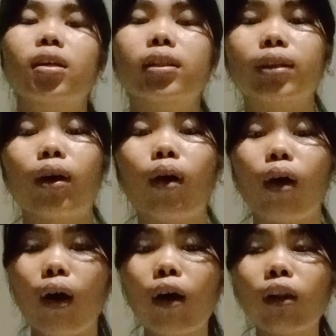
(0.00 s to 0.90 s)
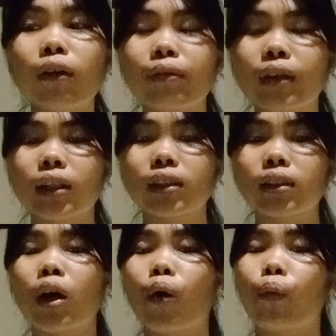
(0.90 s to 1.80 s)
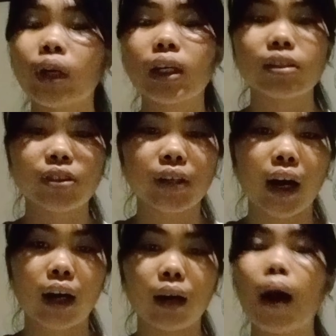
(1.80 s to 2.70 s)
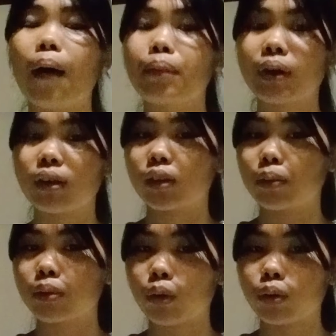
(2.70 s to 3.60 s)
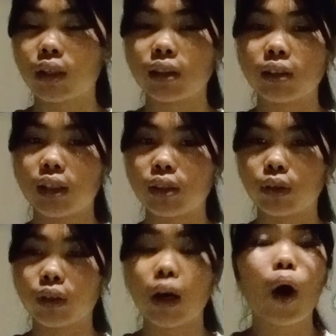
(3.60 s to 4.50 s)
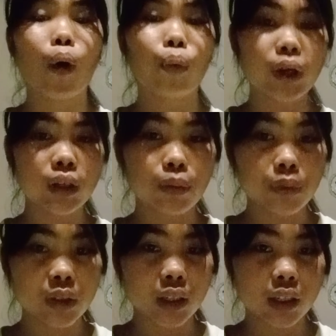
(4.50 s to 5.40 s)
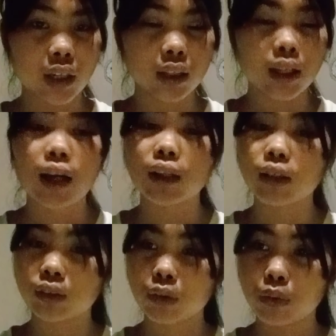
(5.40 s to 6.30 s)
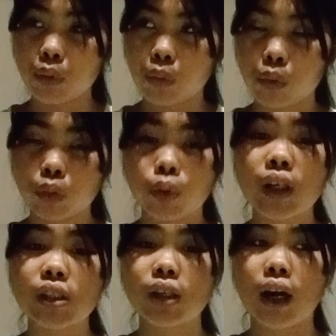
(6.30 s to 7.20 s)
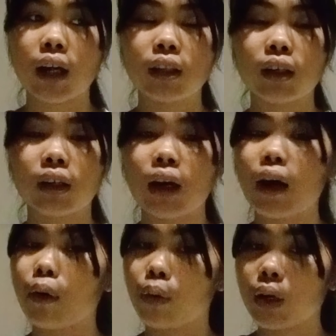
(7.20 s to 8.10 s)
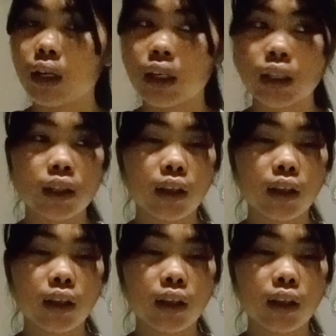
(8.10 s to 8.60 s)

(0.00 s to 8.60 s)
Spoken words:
So all of this, we interact because of socialization. We communicate to each other in